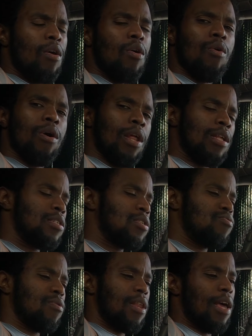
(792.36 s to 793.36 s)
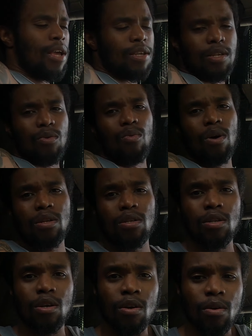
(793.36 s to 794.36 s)
Oh, and I just relaxed and
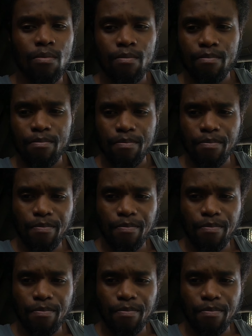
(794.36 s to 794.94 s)
watched um